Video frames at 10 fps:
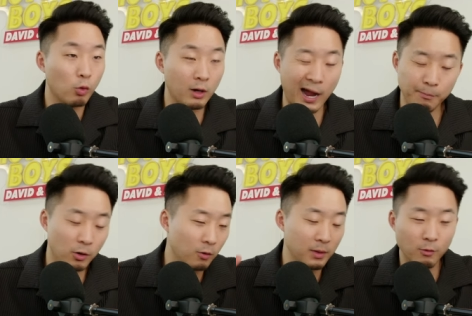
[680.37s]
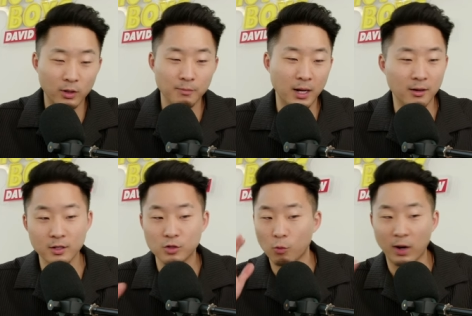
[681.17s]
the word hypergamy when it
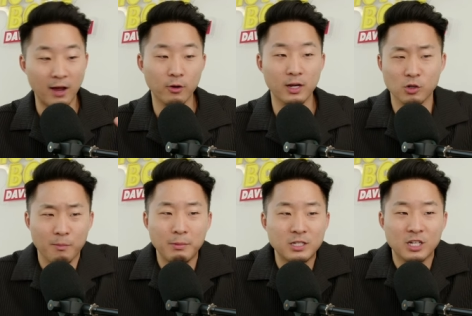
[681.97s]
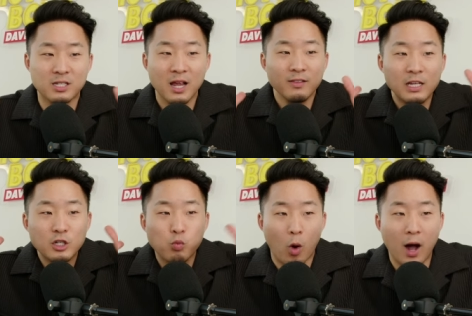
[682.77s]
marries or whatever it is. Or maybe they
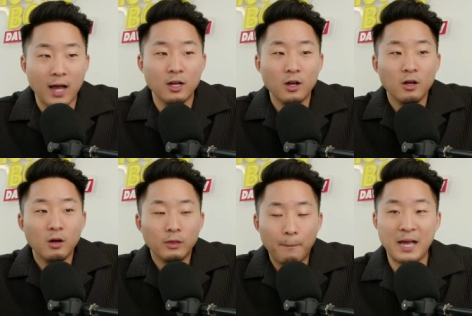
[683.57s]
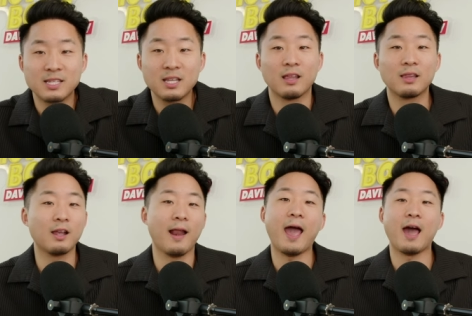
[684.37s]
just want the best thing that they
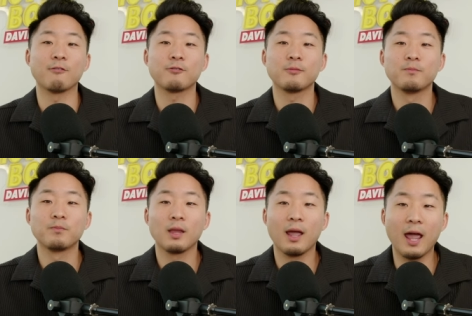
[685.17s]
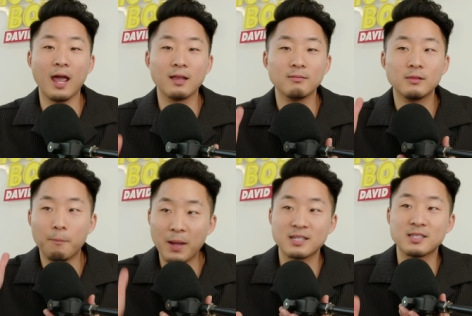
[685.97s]
can have. And the
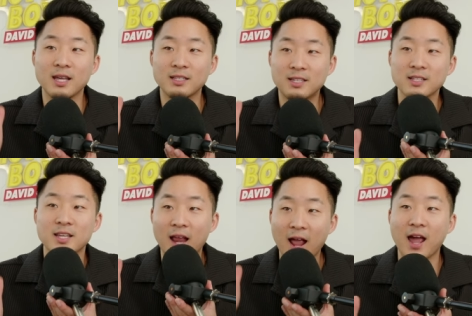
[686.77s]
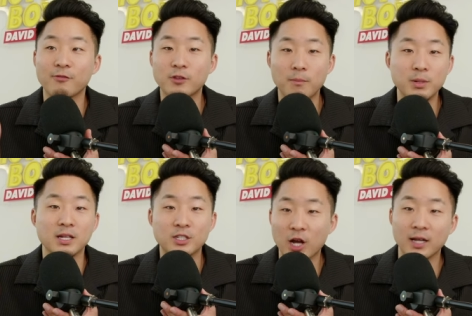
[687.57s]
best thing doesn't have to be
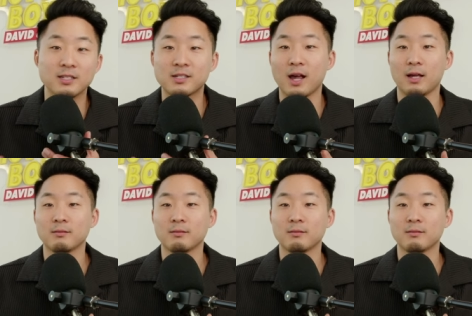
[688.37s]
a Chinese guy.